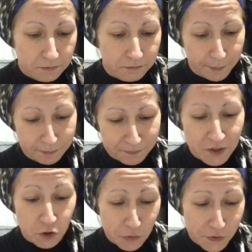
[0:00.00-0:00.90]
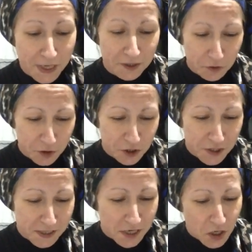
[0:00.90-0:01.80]
the Jews and the
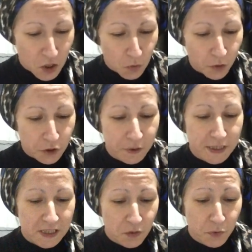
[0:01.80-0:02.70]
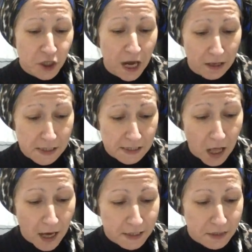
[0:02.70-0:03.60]
Christians, want to extinguish Allah's
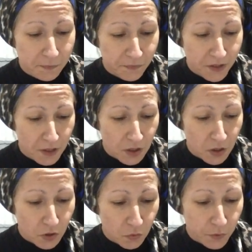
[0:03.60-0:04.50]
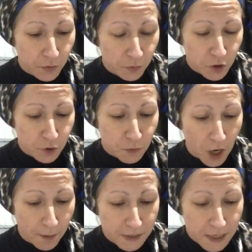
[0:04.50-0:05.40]
light with which
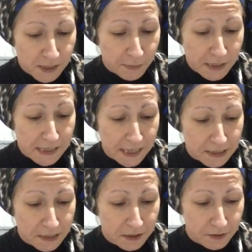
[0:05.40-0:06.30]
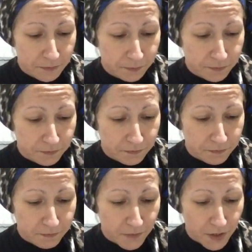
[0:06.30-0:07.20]
Muhammad has been sent,
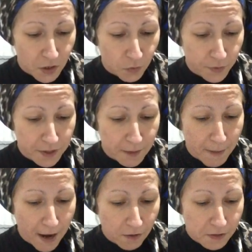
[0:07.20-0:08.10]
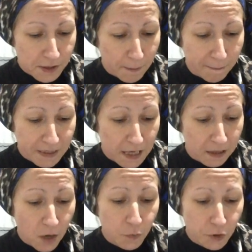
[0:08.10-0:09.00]
with their mouths, but
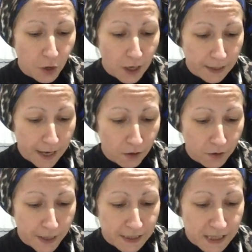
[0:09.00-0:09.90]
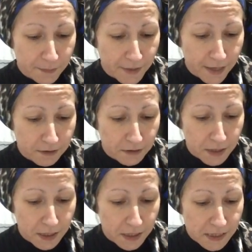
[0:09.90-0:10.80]
Allah will not allow except that
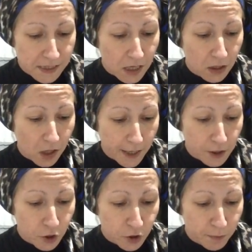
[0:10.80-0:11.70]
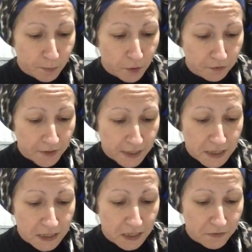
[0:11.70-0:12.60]
His light should be
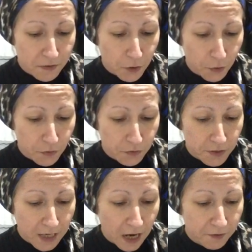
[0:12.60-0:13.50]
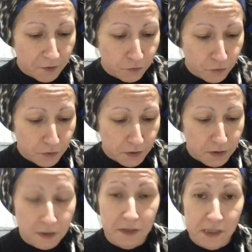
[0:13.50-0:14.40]
perfected, even though the kafirun,
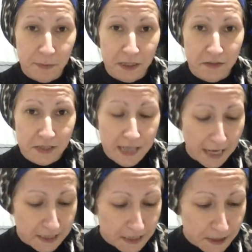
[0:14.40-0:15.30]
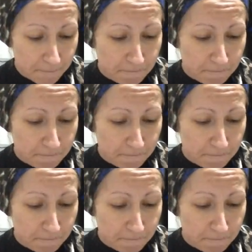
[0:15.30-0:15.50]
the disbelievers, hate it.